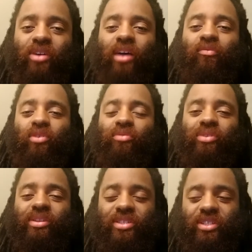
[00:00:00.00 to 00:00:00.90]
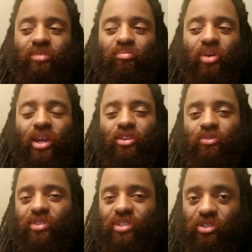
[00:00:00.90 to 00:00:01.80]
have one religion, but I do
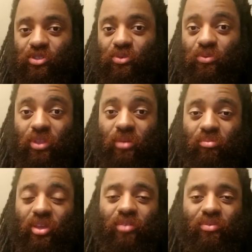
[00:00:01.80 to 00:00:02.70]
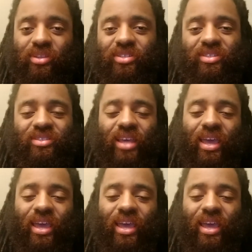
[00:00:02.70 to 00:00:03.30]
see truth in many religions.